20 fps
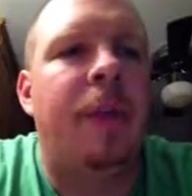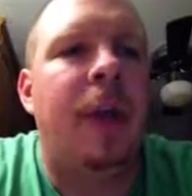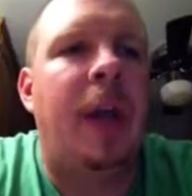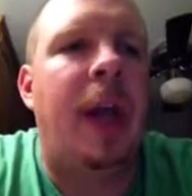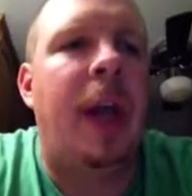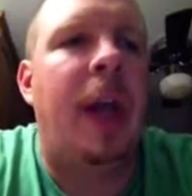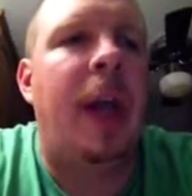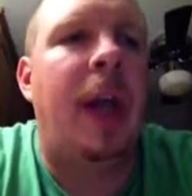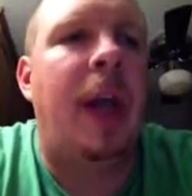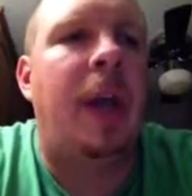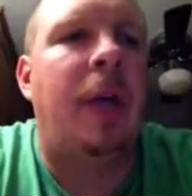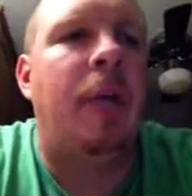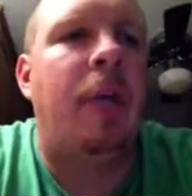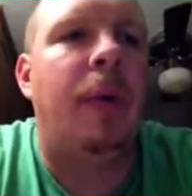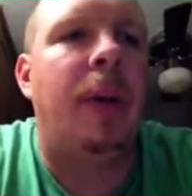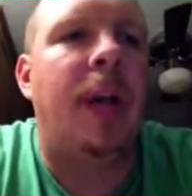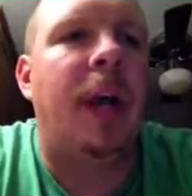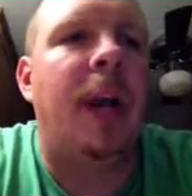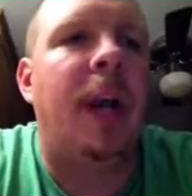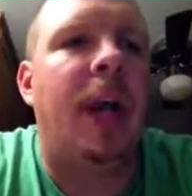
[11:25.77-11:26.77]
And
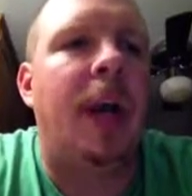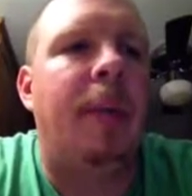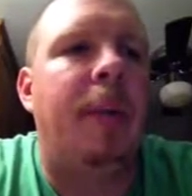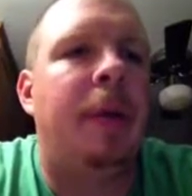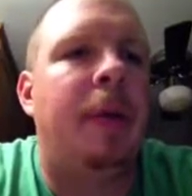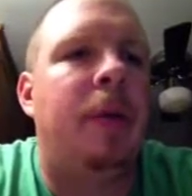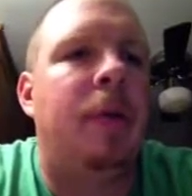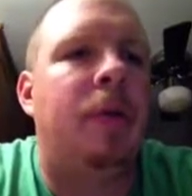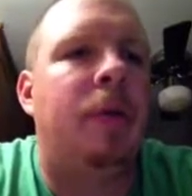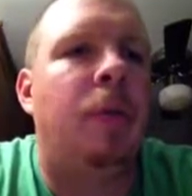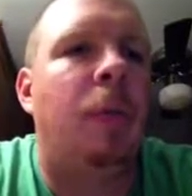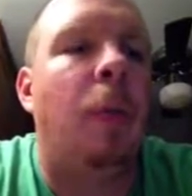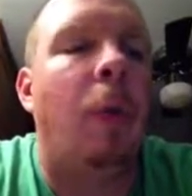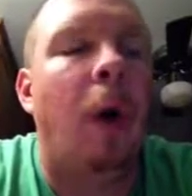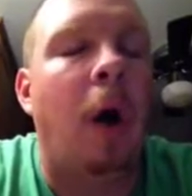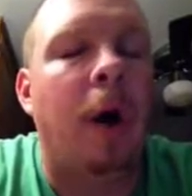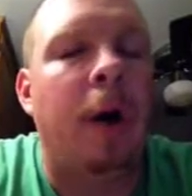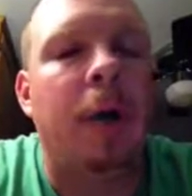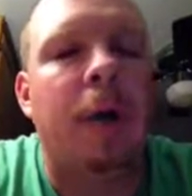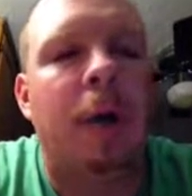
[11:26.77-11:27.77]
when that happens,
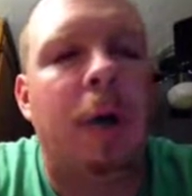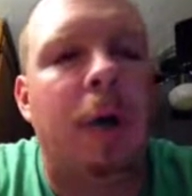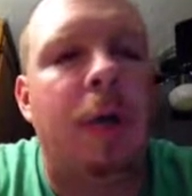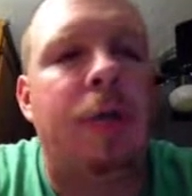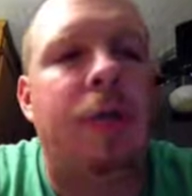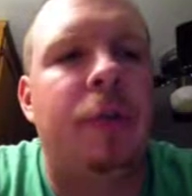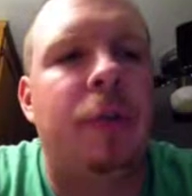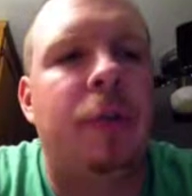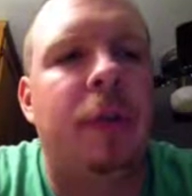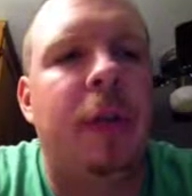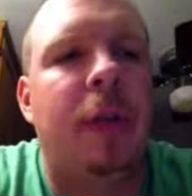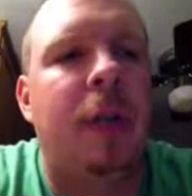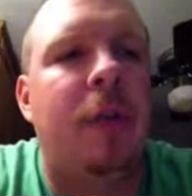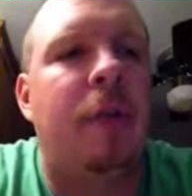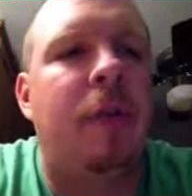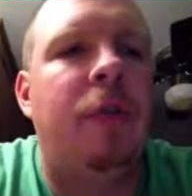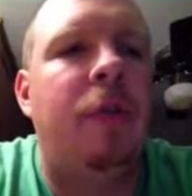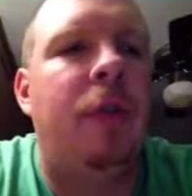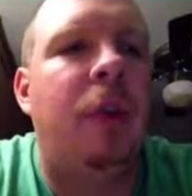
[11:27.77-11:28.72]
water also leaves,